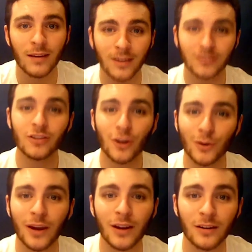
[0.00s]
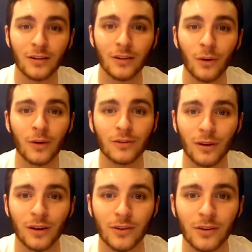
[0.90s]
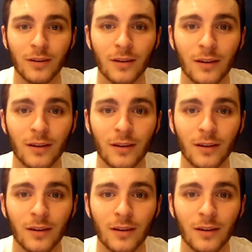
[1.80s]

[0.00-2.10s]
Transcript: Doesn't the Creator know His creation?